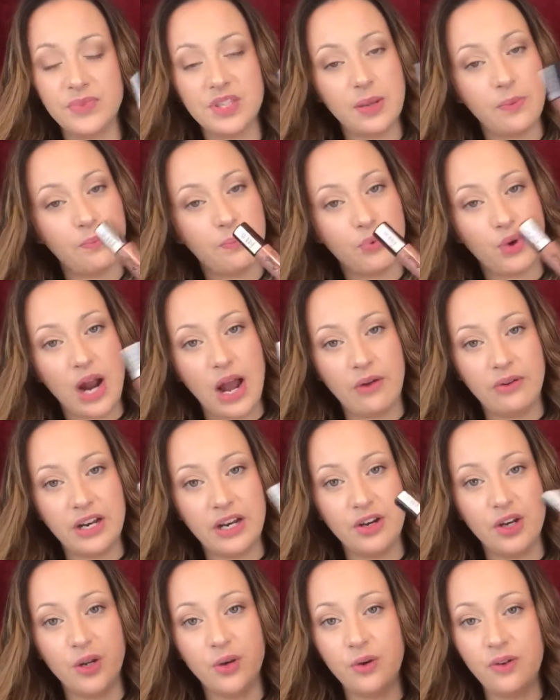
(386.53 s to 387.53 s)
The
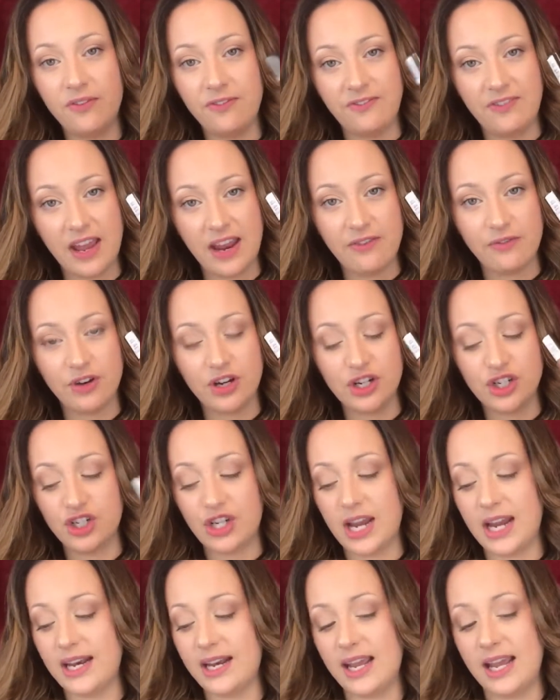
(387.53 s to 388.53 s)
brownie nude, favorite
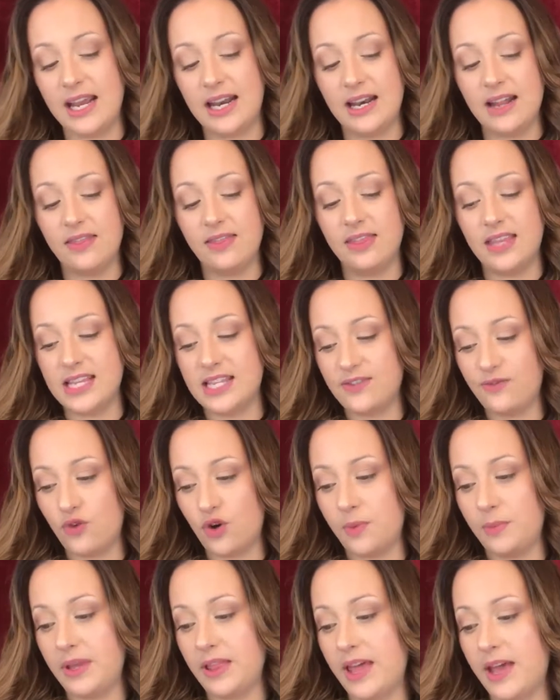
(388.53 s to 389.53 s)
shade in this
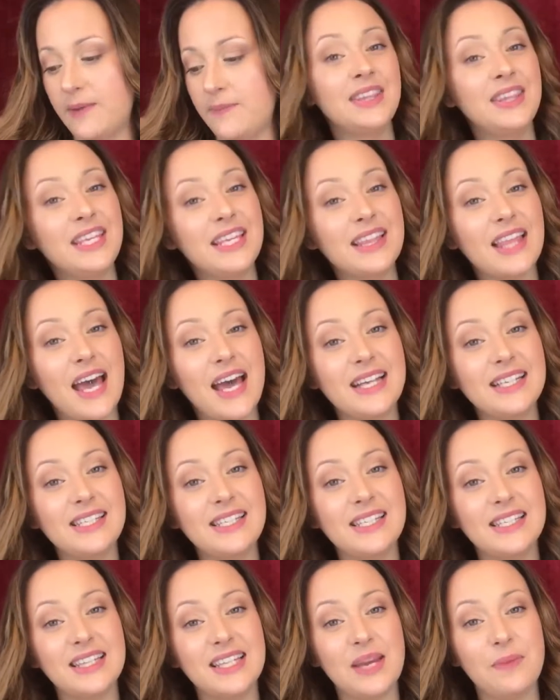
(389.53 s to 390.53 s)
formula. The
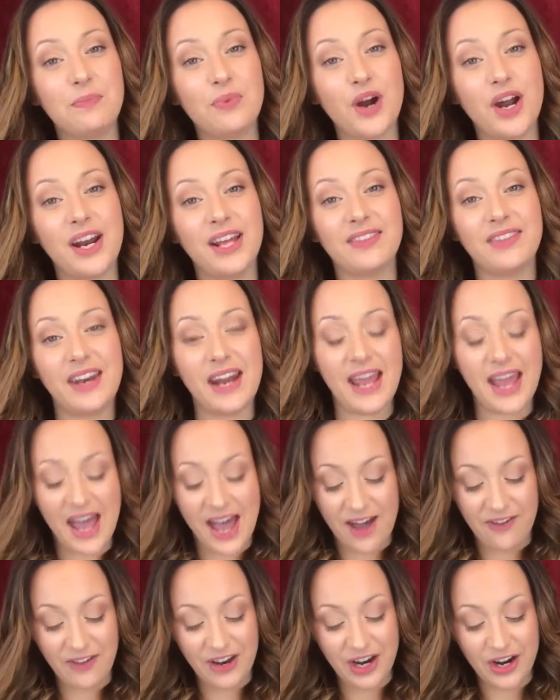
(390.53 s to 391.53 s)
last lip product that I
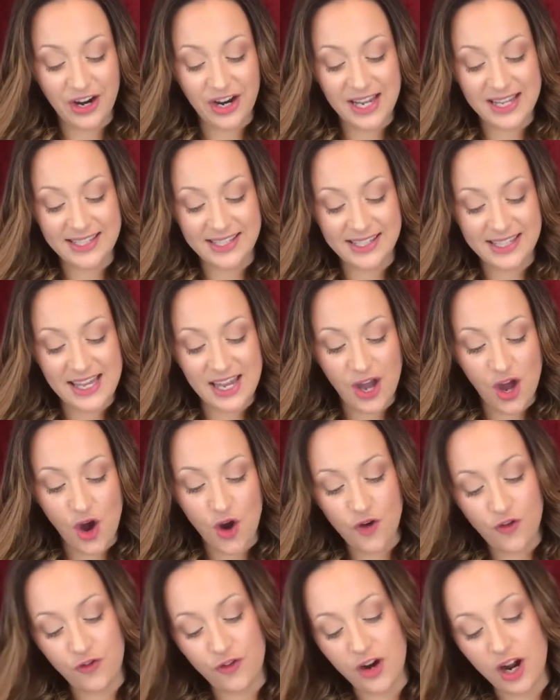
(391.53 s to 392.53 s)
have here is the
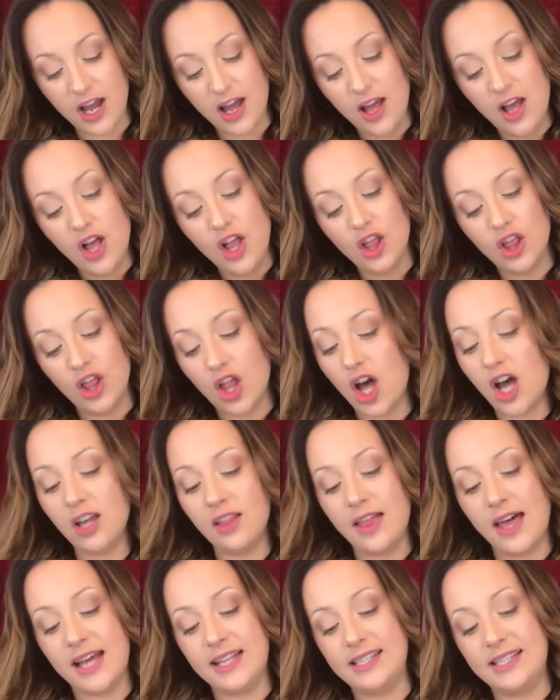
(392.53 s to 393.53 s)
Ofra
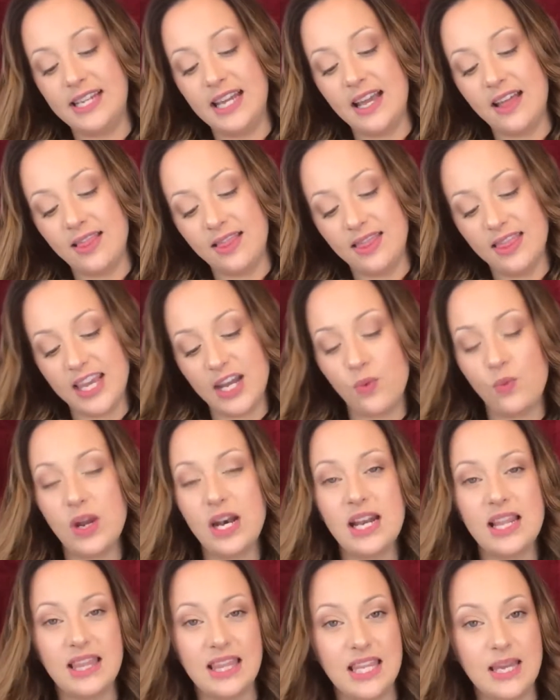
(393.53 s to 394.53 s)
Long Lasting
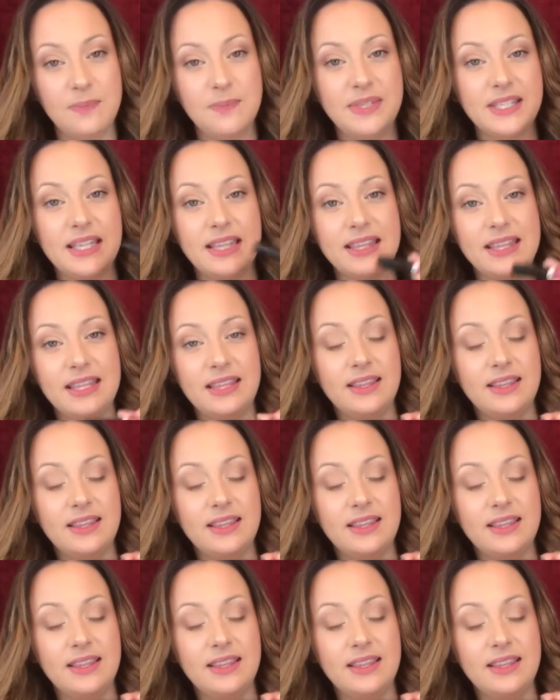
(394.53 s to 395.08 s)
Liquid Lips.